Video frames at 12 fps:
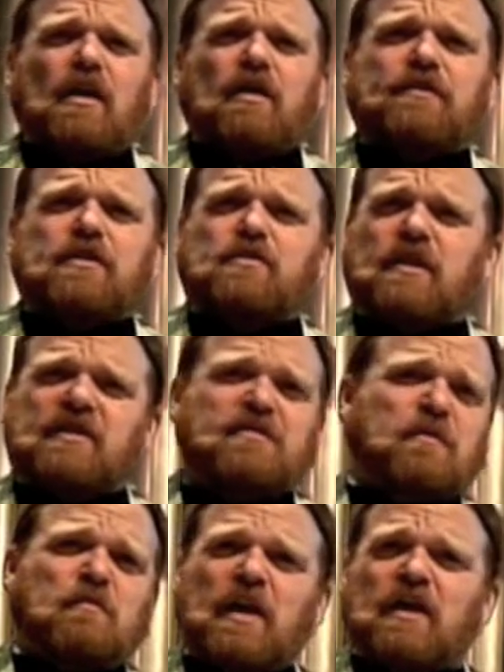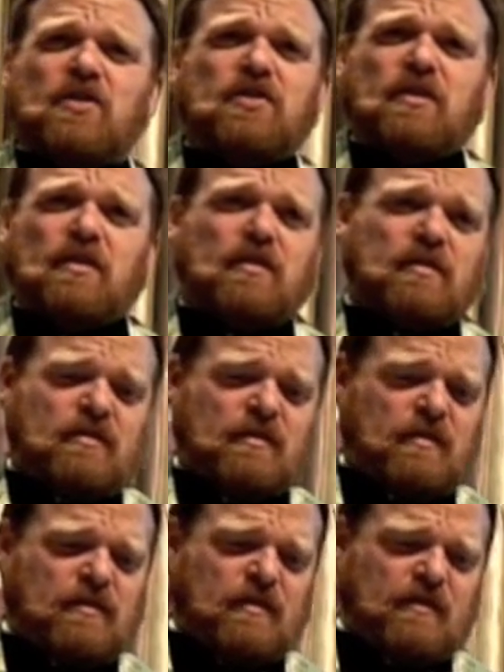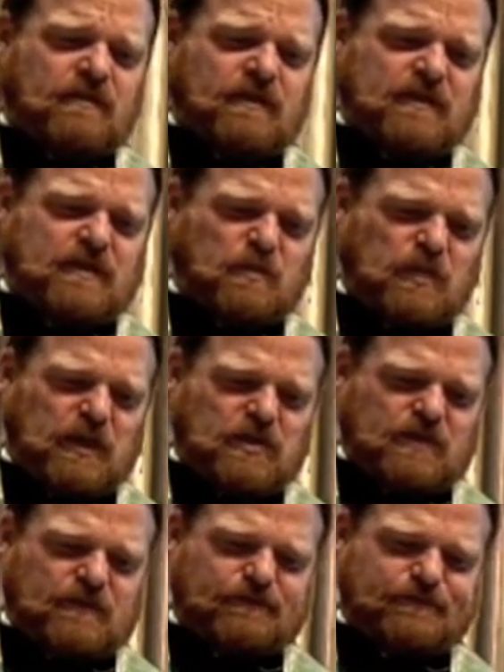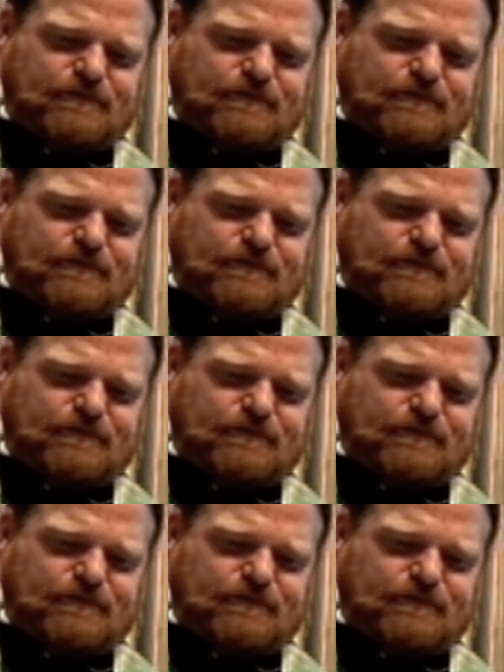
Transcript: of the transformation of his depression.